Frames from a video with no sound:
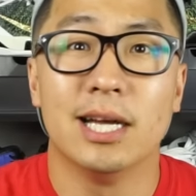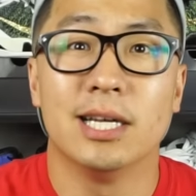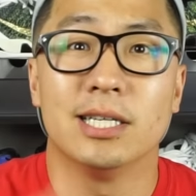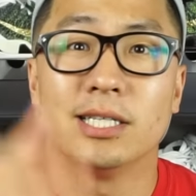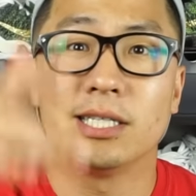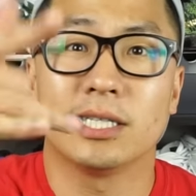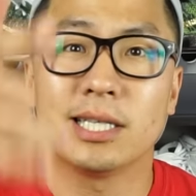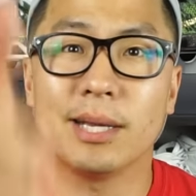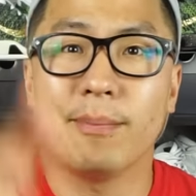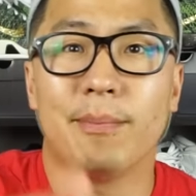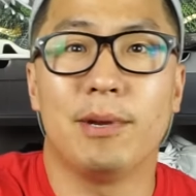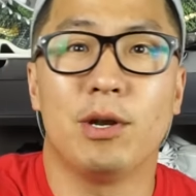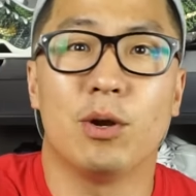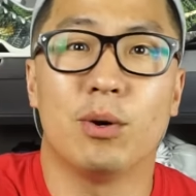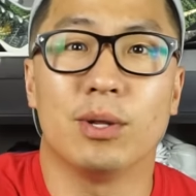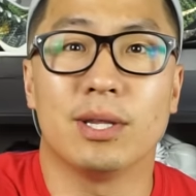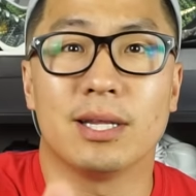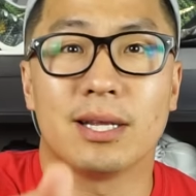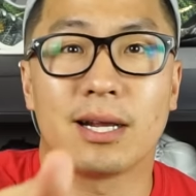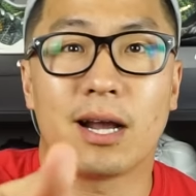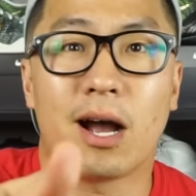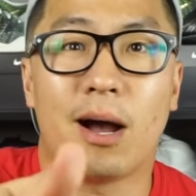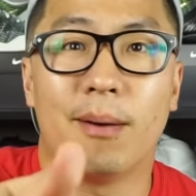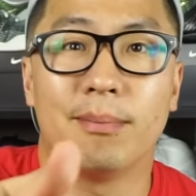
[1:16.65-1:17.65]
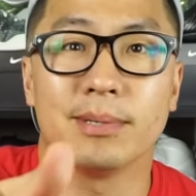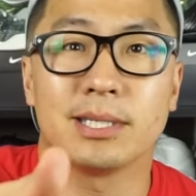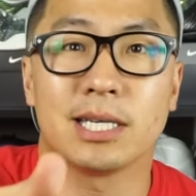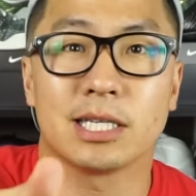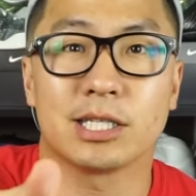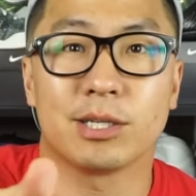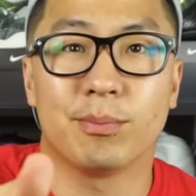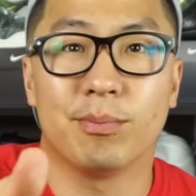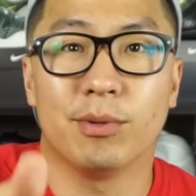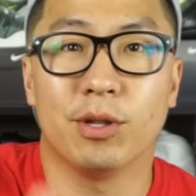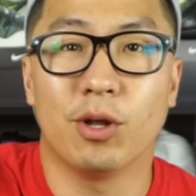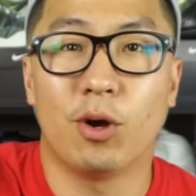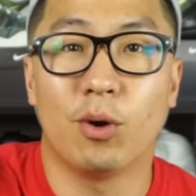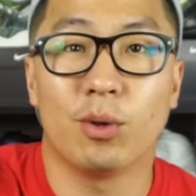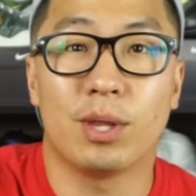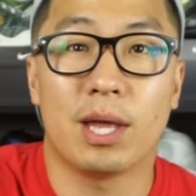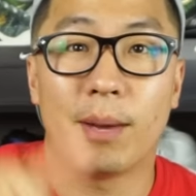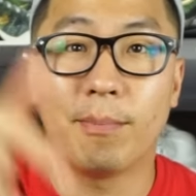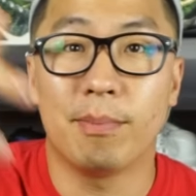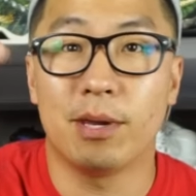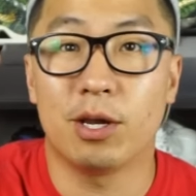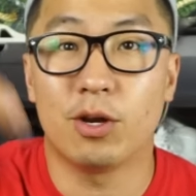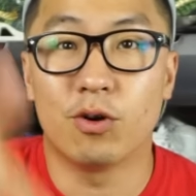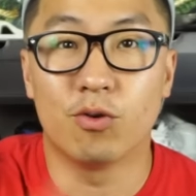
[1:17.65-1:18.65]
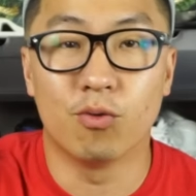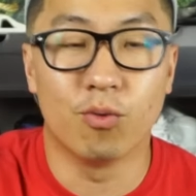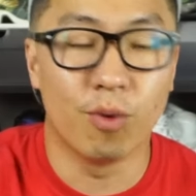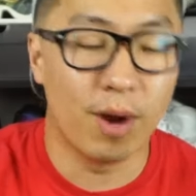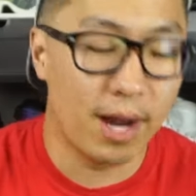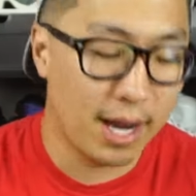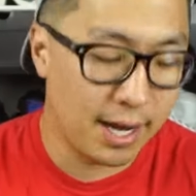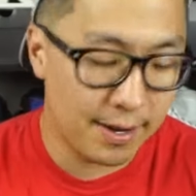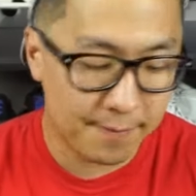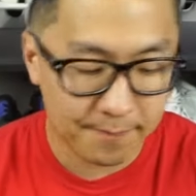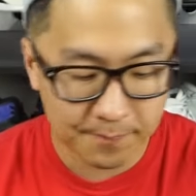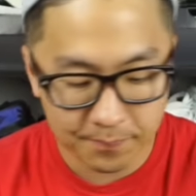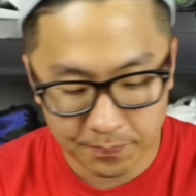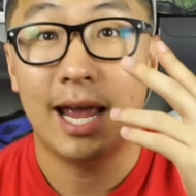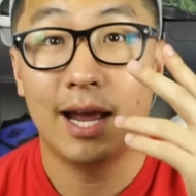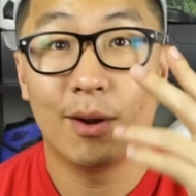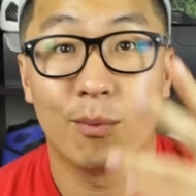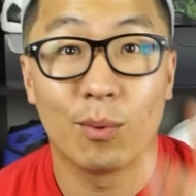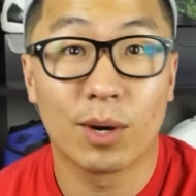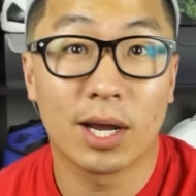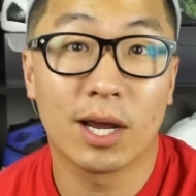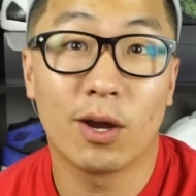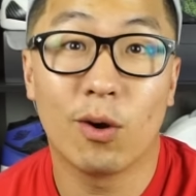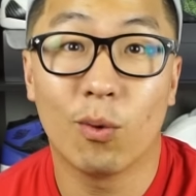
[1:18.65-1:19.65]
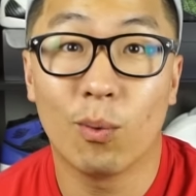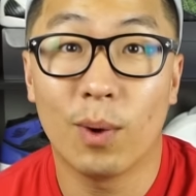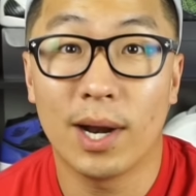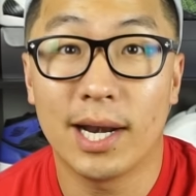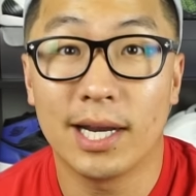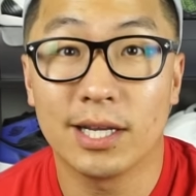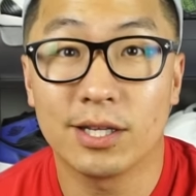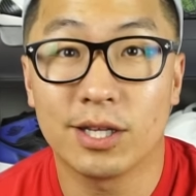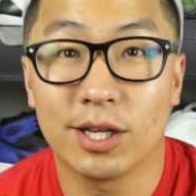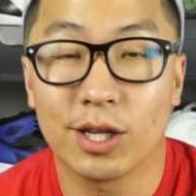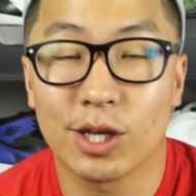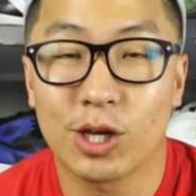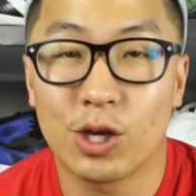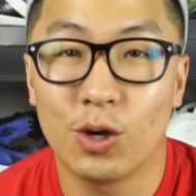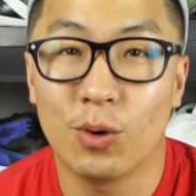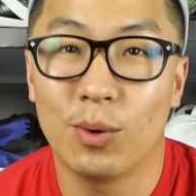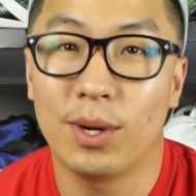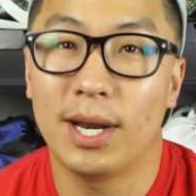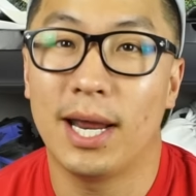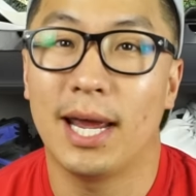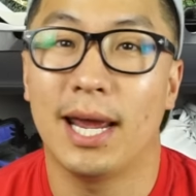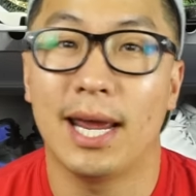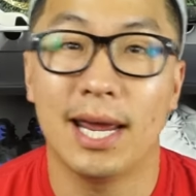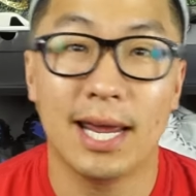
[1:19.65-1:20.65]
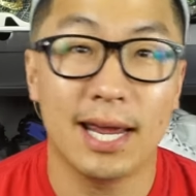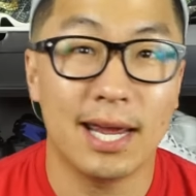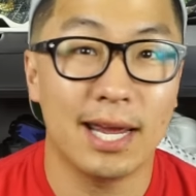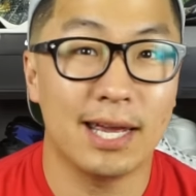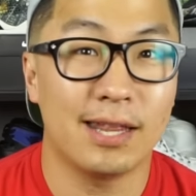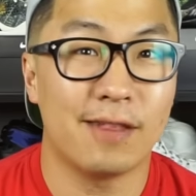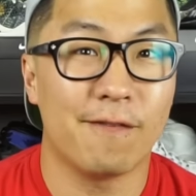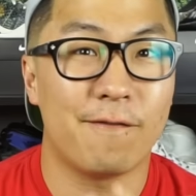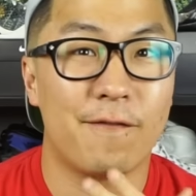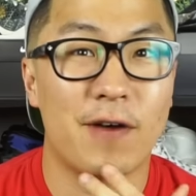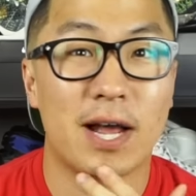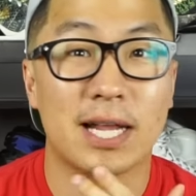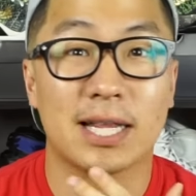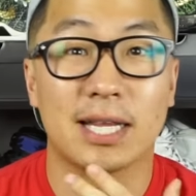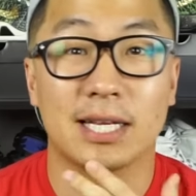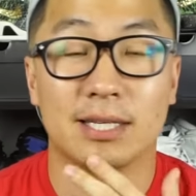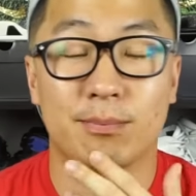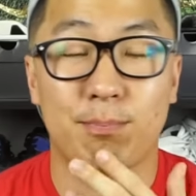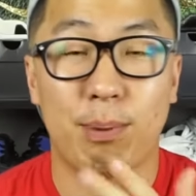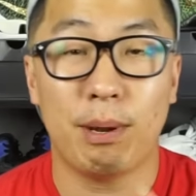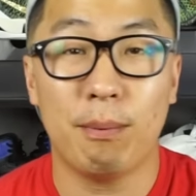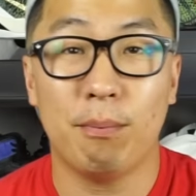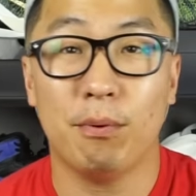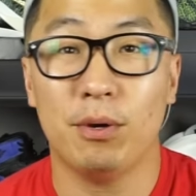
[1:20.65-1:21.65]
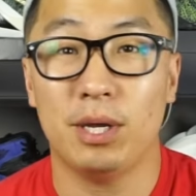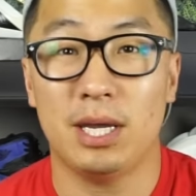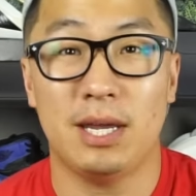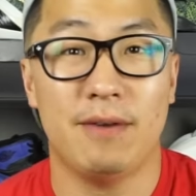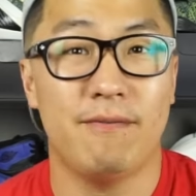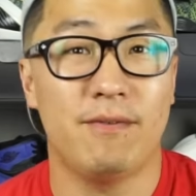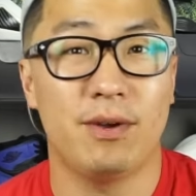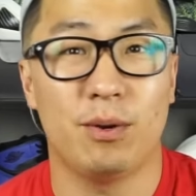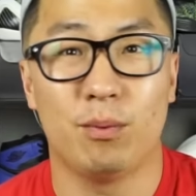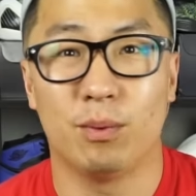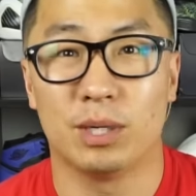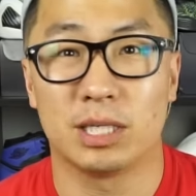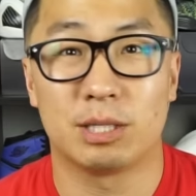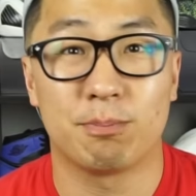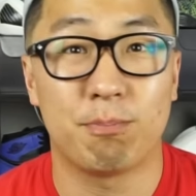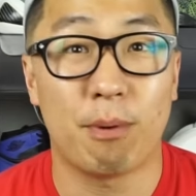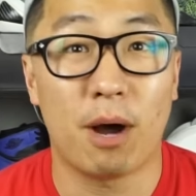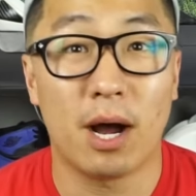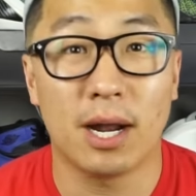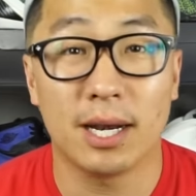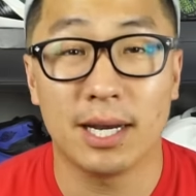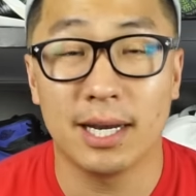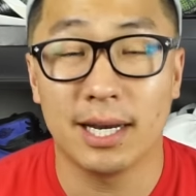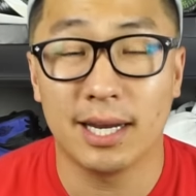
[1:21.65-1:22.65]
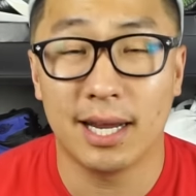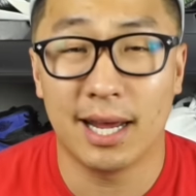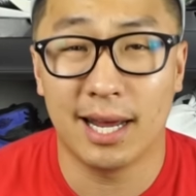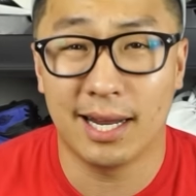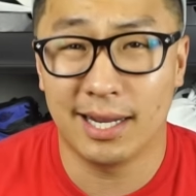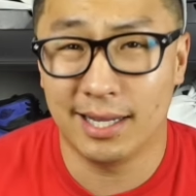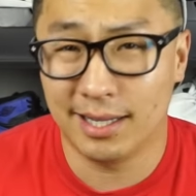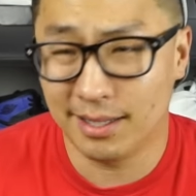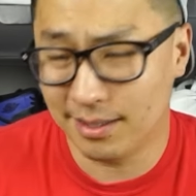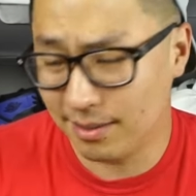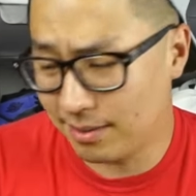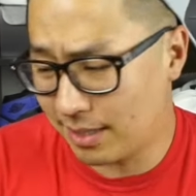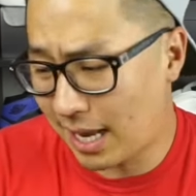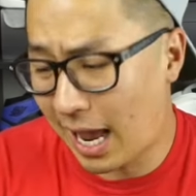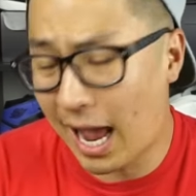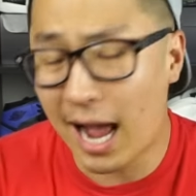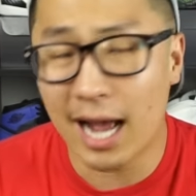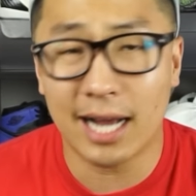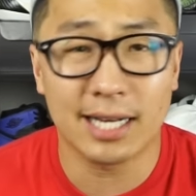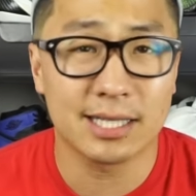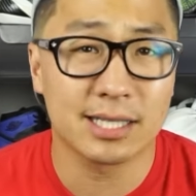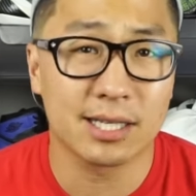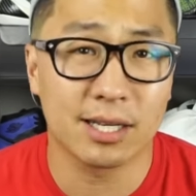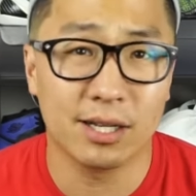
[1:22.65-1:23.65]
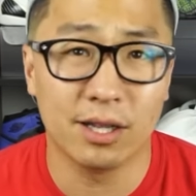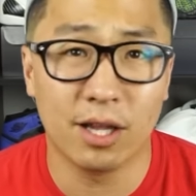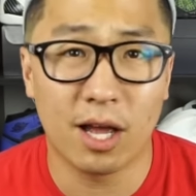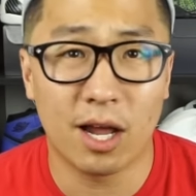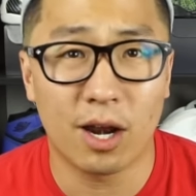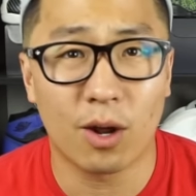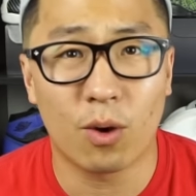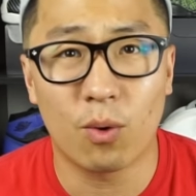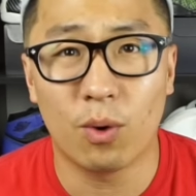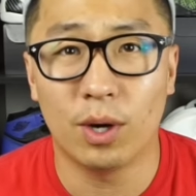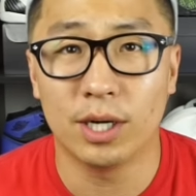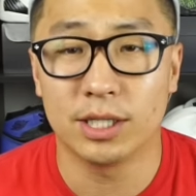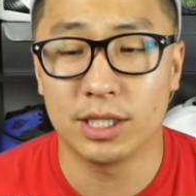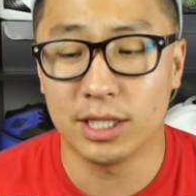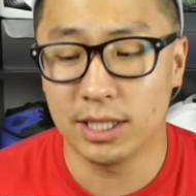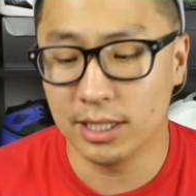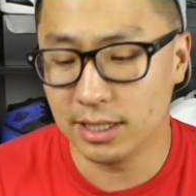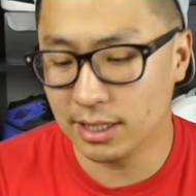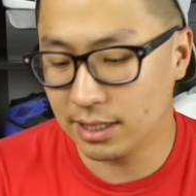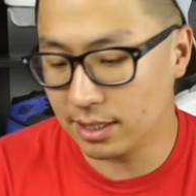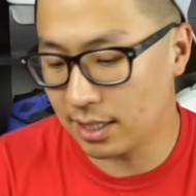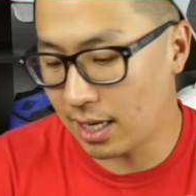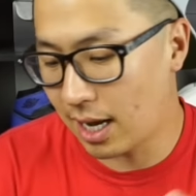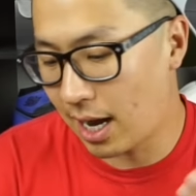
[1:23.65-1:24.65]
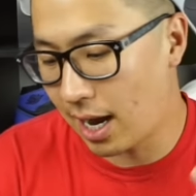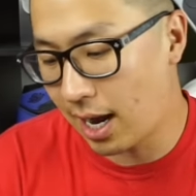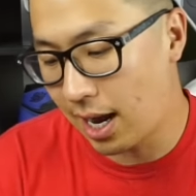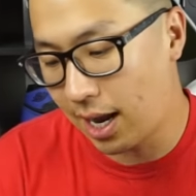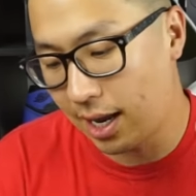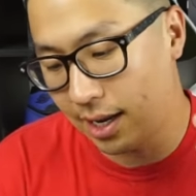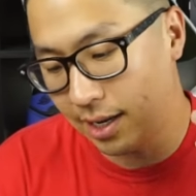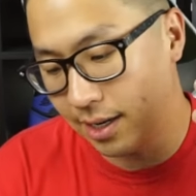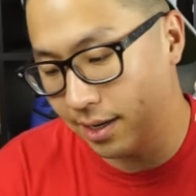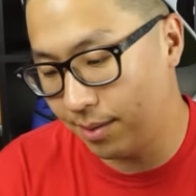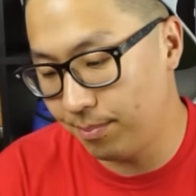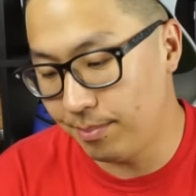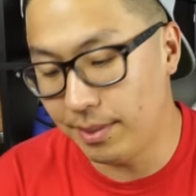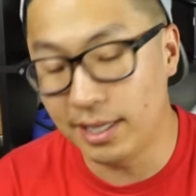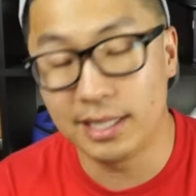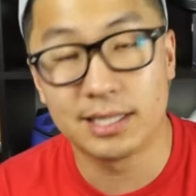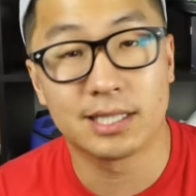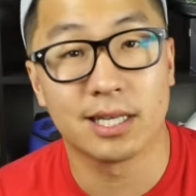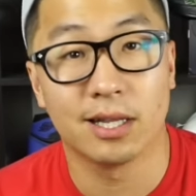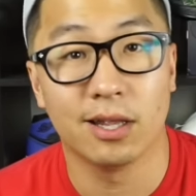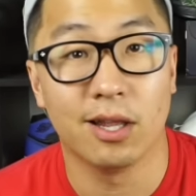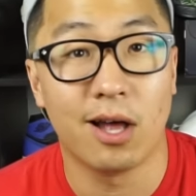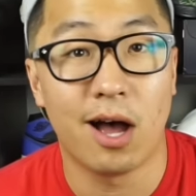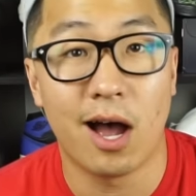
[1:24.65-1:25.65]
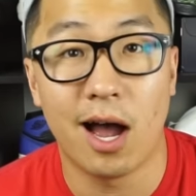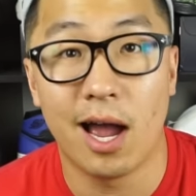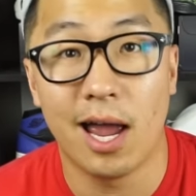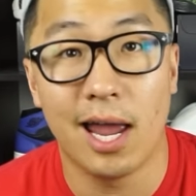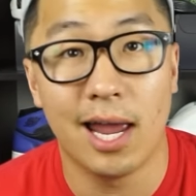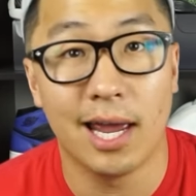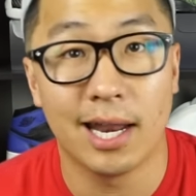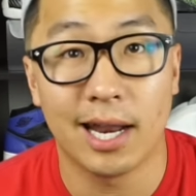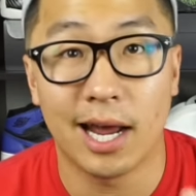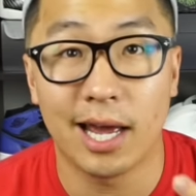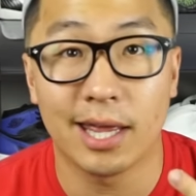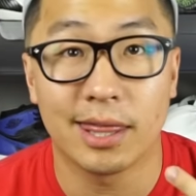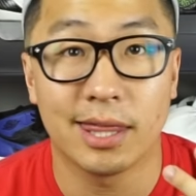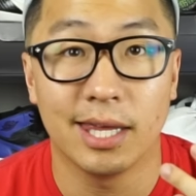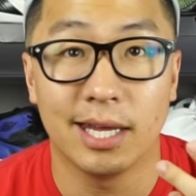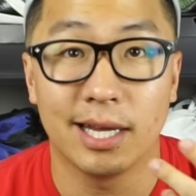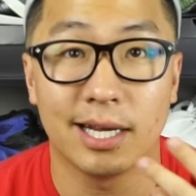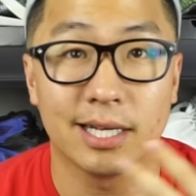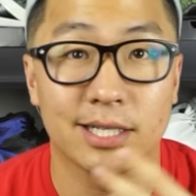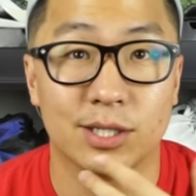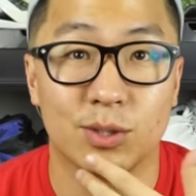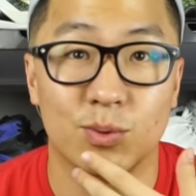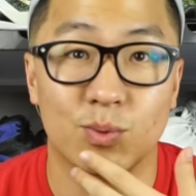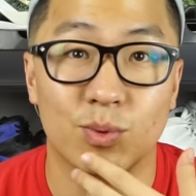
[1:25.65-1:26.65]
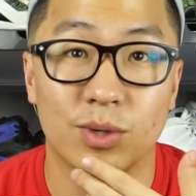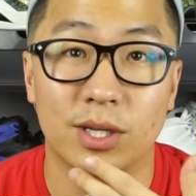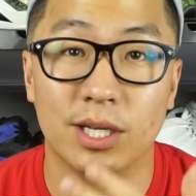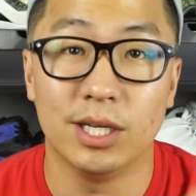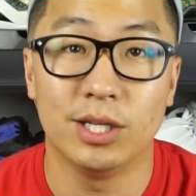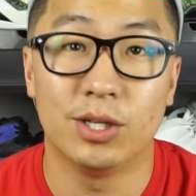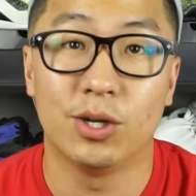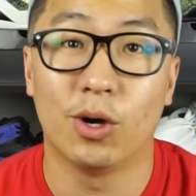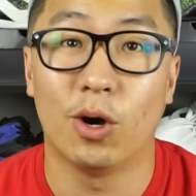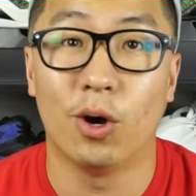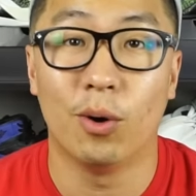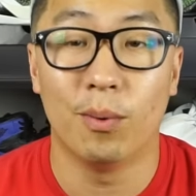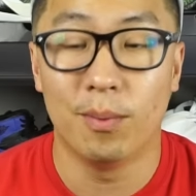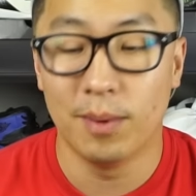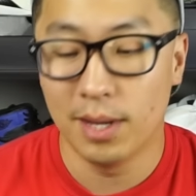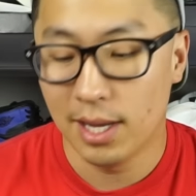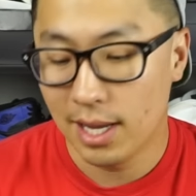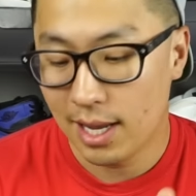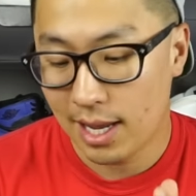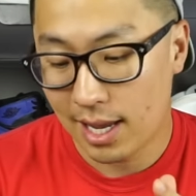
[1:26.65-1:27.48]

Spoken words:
Just let me know in the comment section below. That'd be great. And we're gonna go right into the Q&A, and the fact that people even responded and asked a lot of questions, it means a lot, and I think it's really dope.